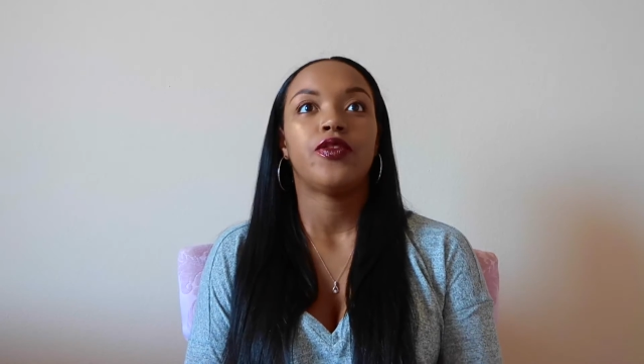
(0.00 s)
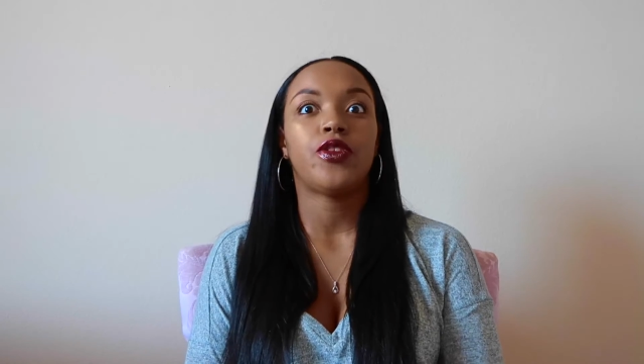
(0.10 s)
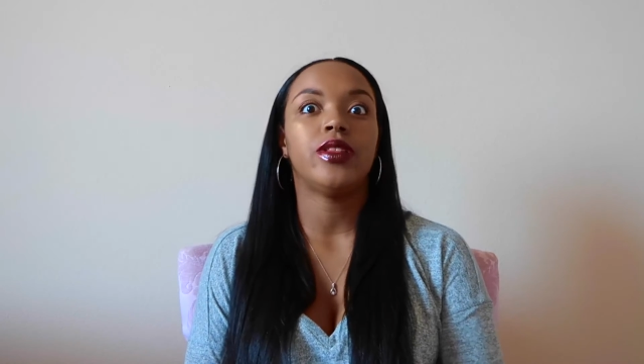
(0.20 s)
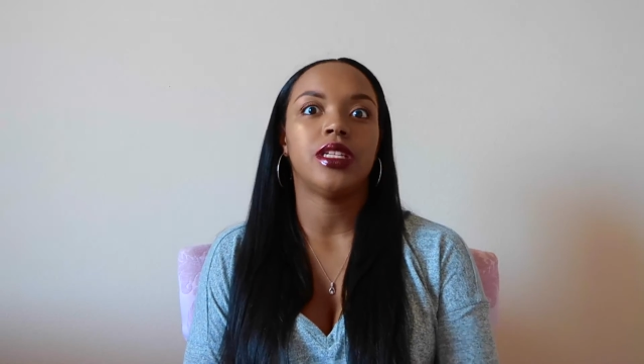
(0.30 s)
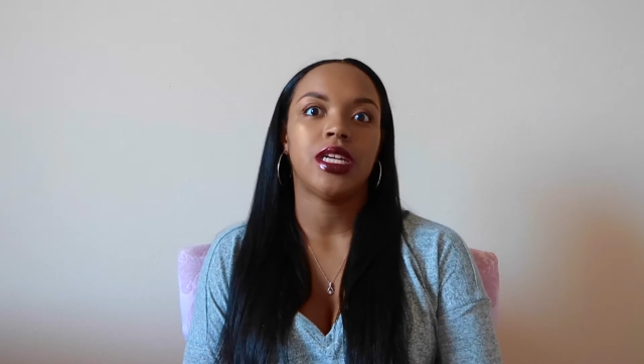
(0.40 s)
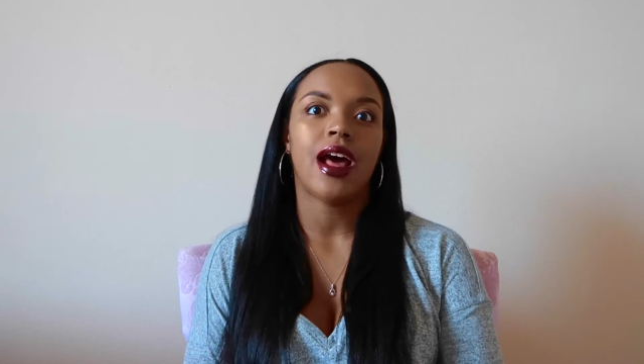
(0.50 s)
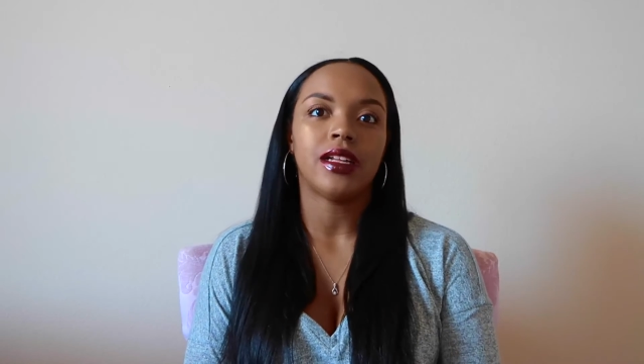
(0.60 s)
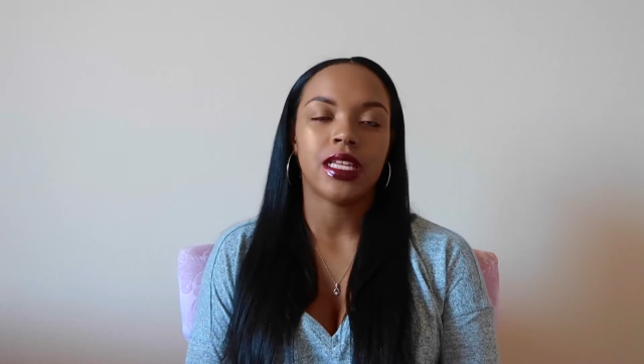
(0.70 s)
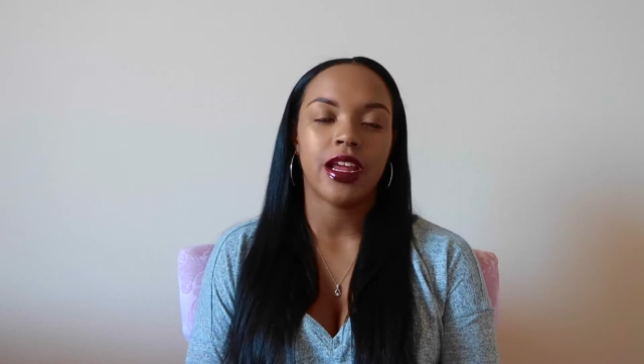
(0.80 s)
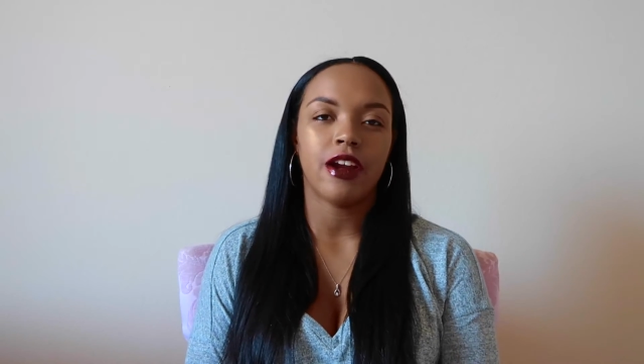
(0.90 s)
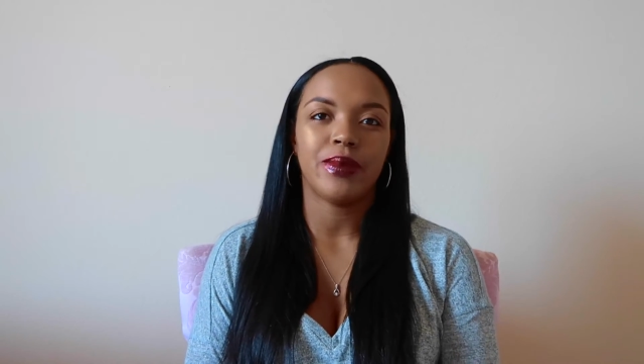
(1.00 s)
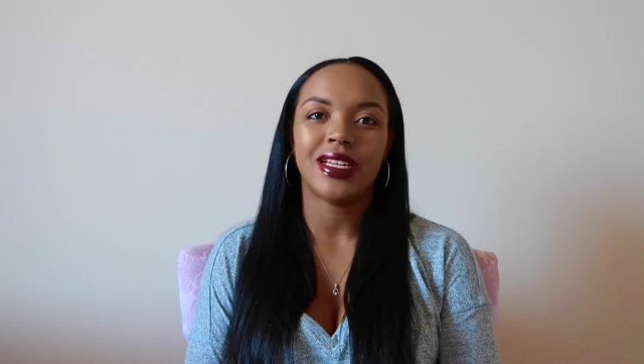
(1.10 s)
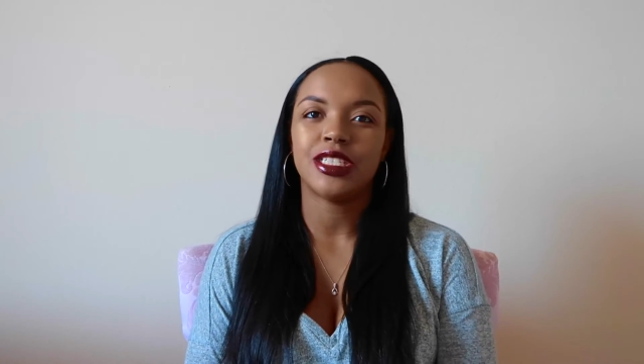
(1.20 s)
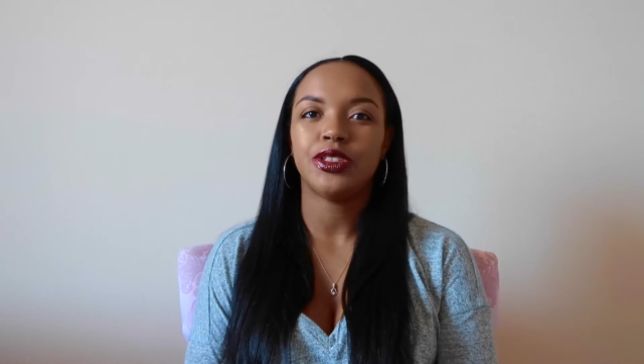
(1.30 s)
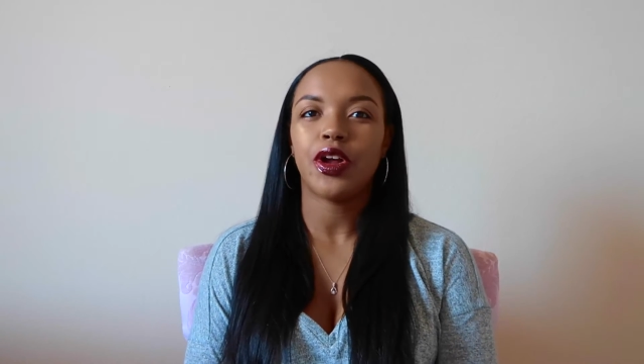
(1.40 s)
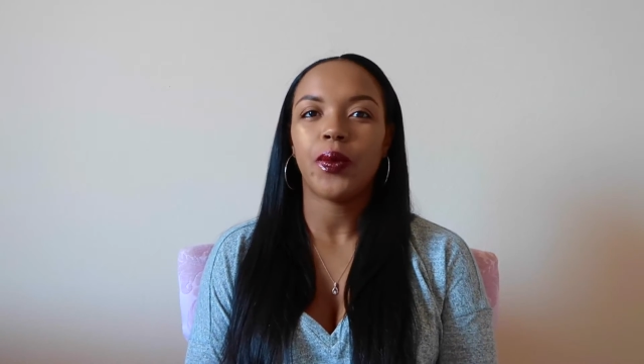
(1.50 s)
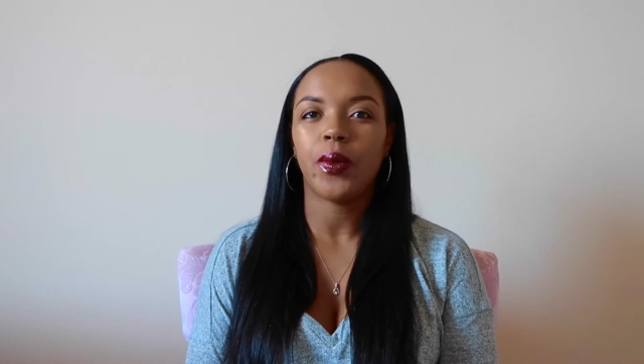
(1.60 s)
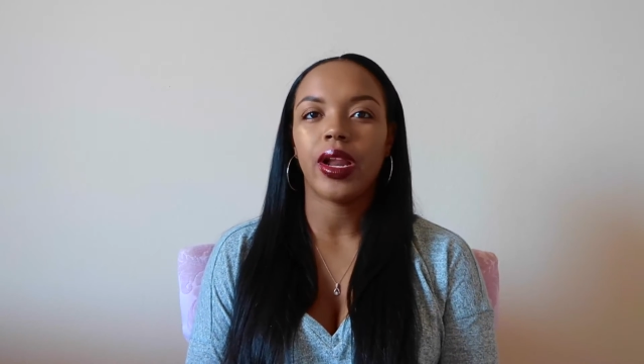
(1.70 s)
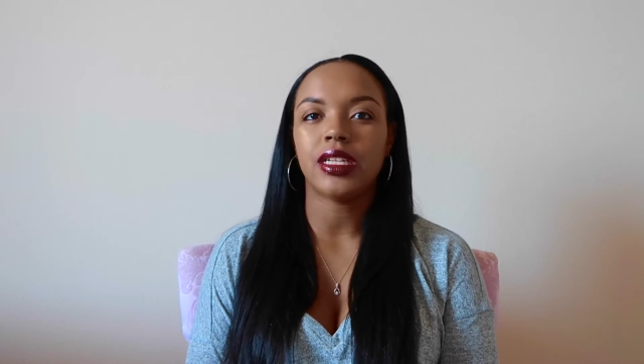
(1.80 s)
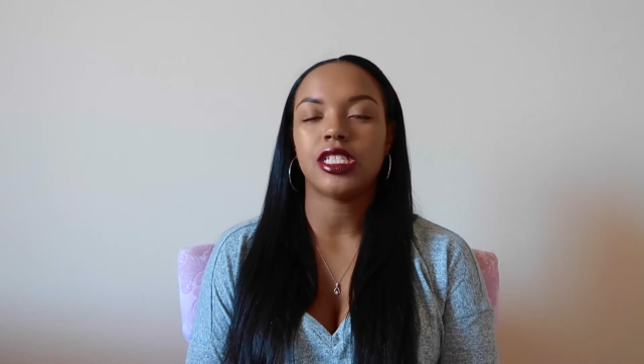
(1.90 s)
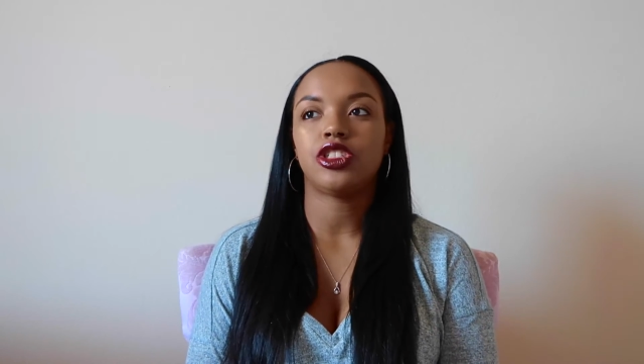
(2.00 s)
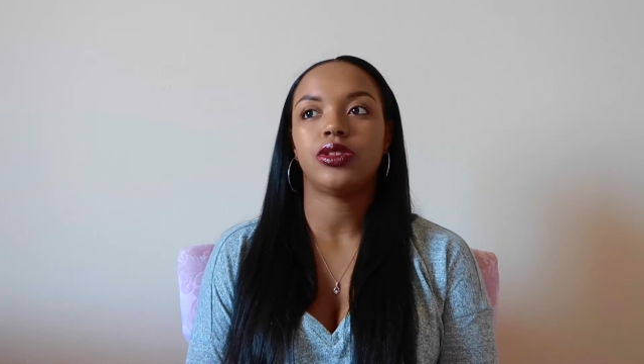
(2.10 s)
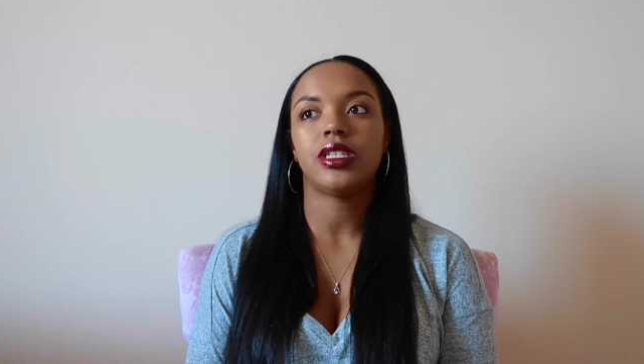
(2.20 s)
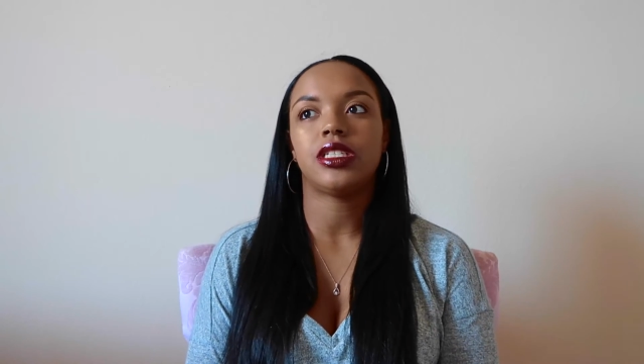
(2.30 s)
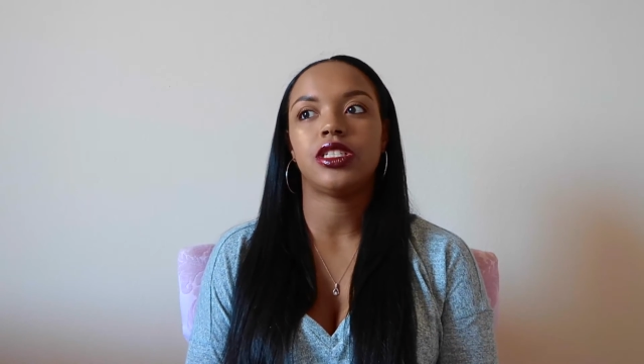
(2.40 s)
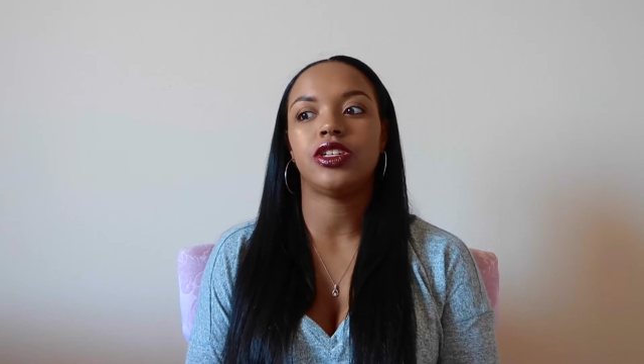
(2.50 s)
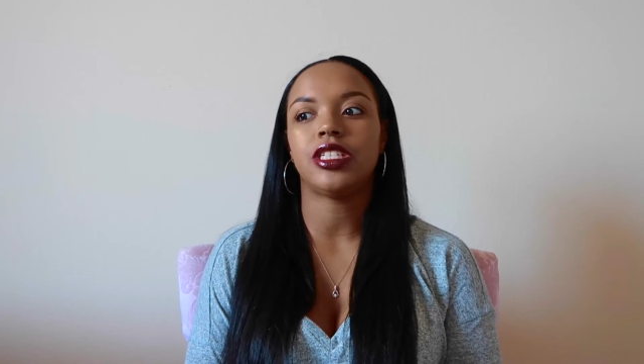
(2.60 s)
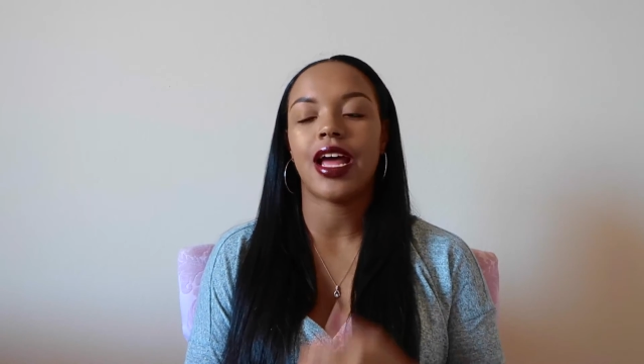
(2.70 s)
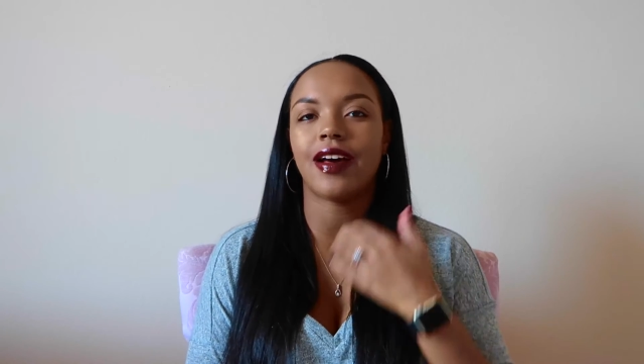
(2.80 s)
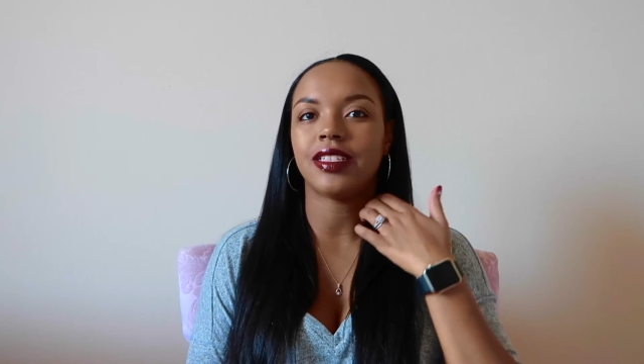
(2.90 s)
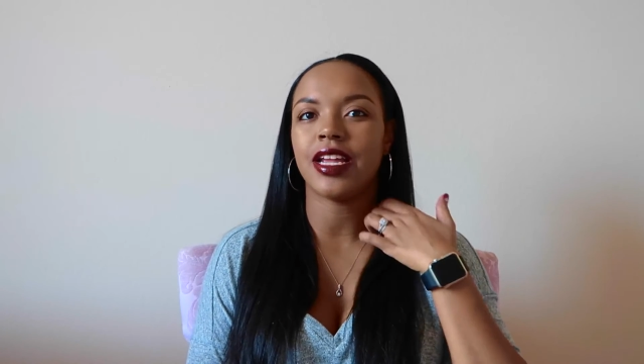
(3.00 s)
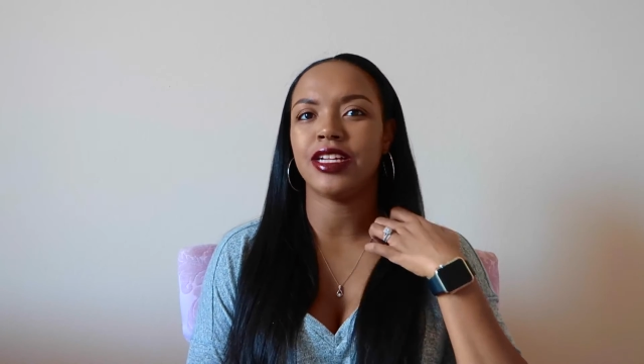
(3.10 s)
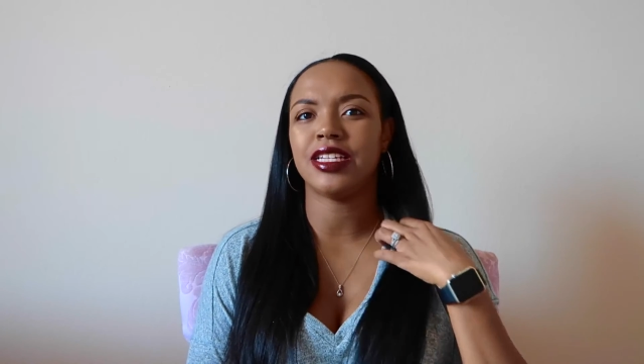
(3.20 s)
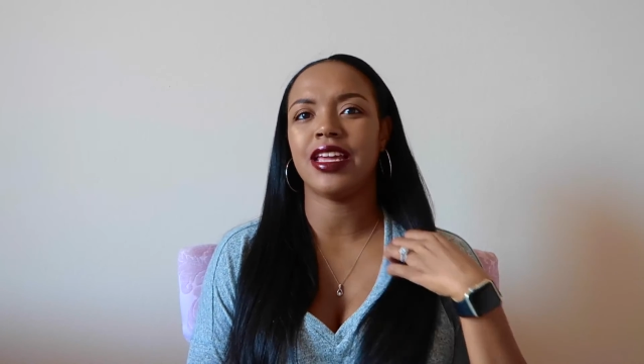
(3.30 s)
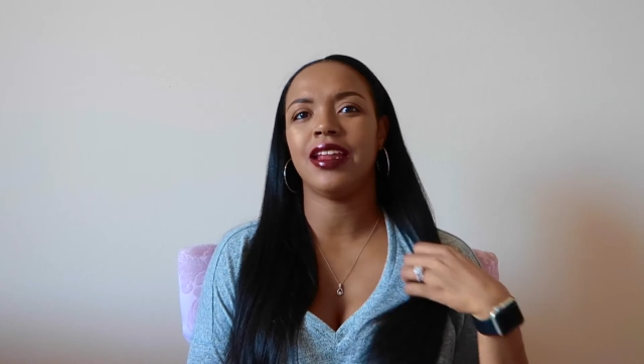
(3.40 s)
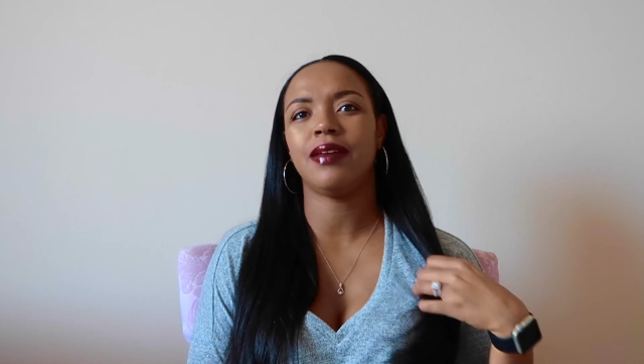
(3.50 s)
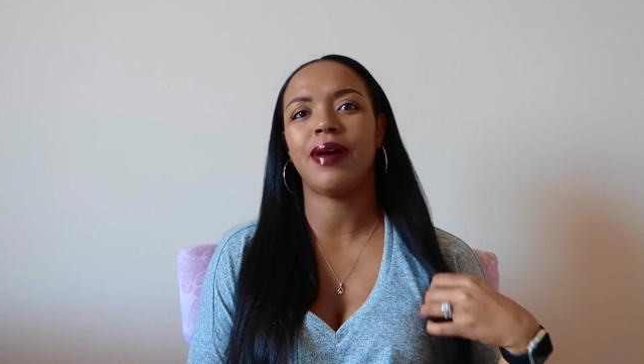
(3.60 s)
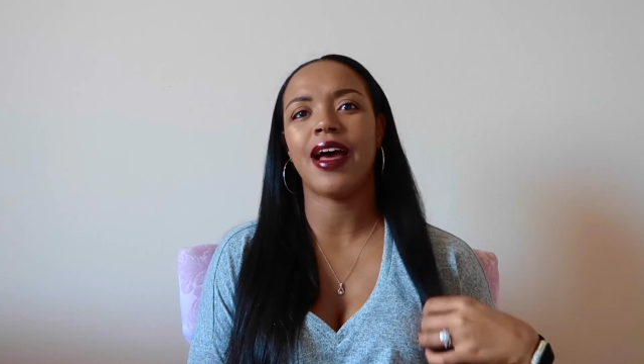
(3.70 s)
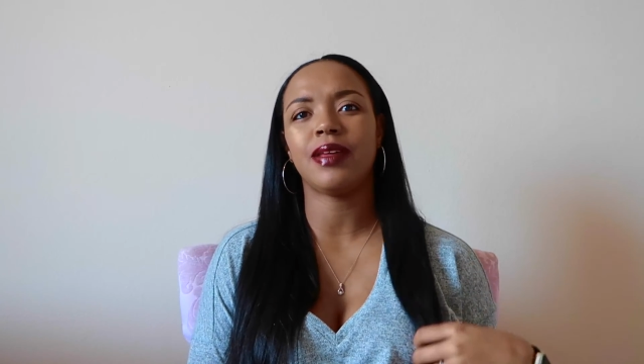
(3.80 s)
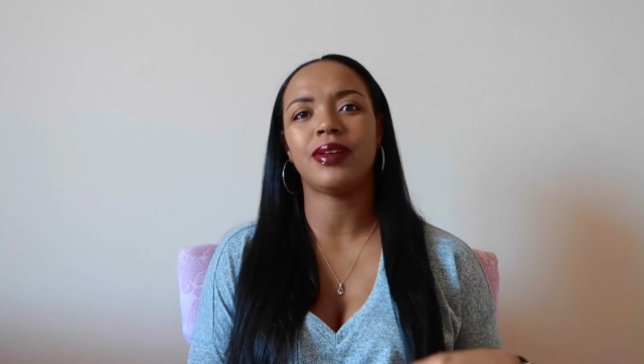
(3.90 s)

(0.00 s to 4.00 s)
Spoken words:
for the child's hair, because you don't want to just trust your child's hair to anybody.